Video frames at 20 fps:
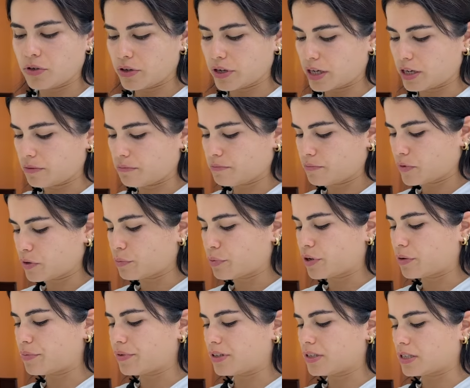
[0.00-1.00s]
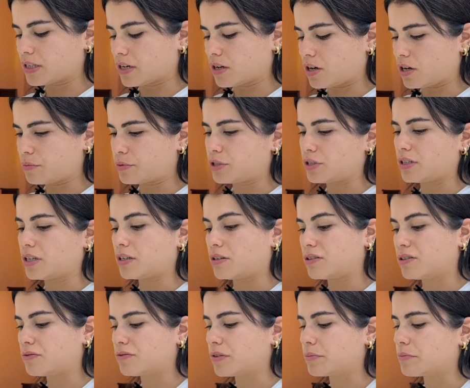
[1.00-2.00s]
okay, the purple is an option. I don't know
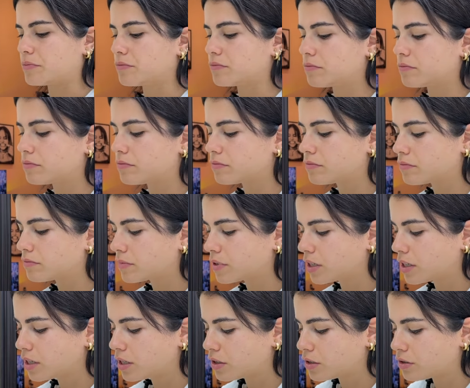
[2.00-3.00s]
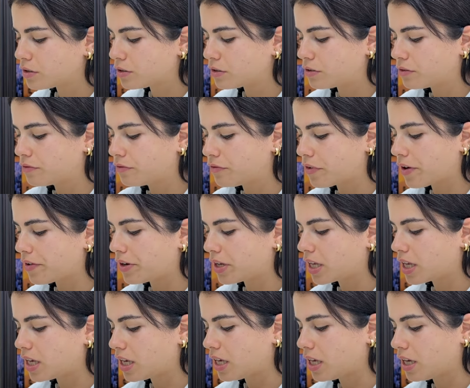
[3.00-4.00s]
if I'm very
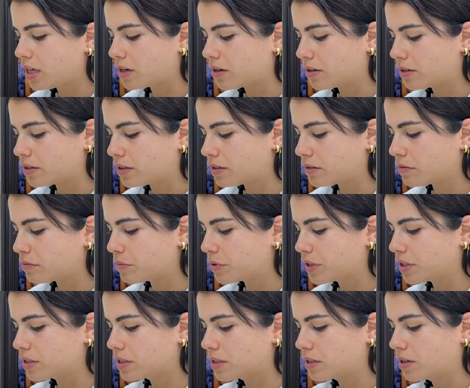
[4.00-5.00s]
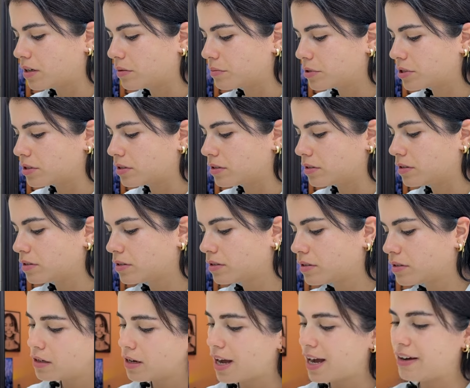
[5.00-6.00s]
keen on it, but it's an option.
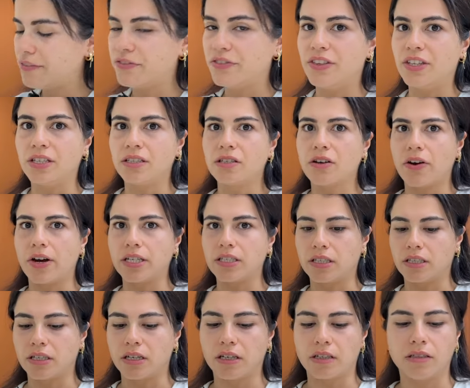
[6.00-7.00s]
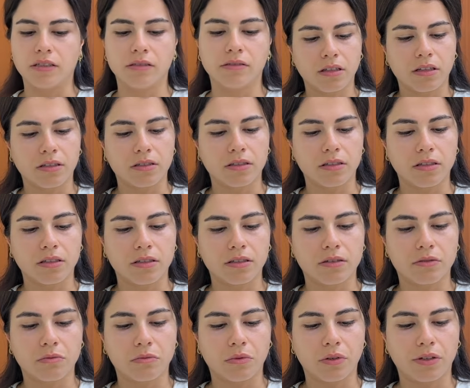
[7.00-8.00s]
I have this crazy color. This is
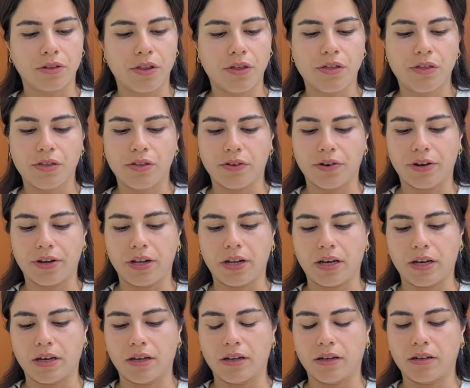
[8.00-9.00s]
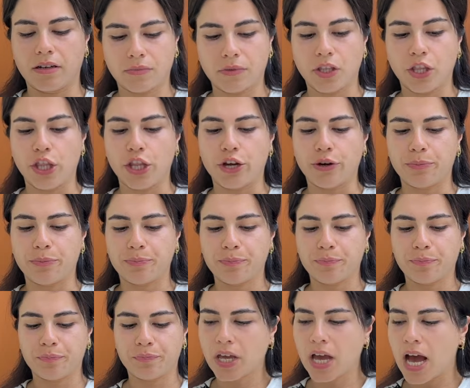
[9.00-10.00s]
139. No.
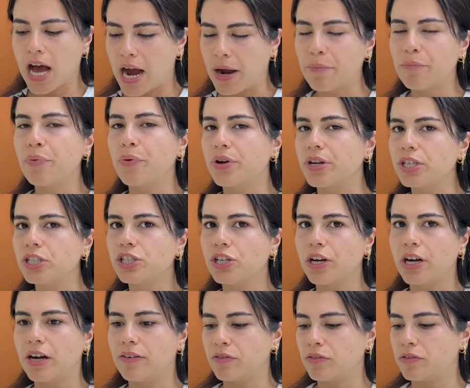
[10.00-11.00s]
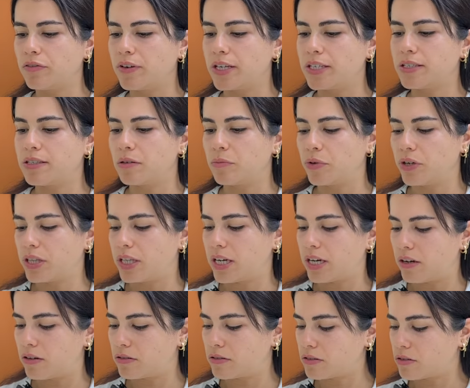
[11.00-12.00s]
I'm pretty sure I have a red somewhere in the
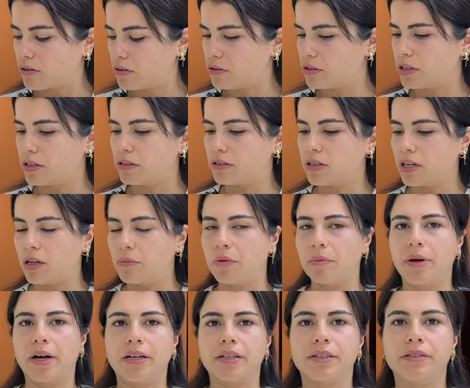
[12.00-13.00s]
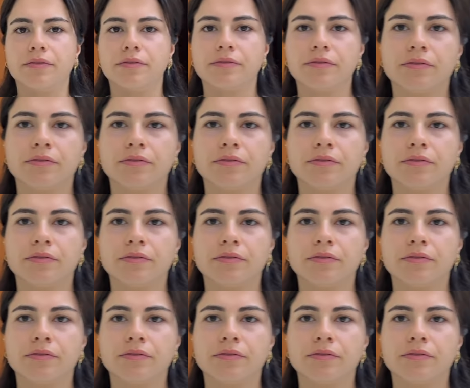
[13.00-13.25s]
house. Hold on. I'll be back.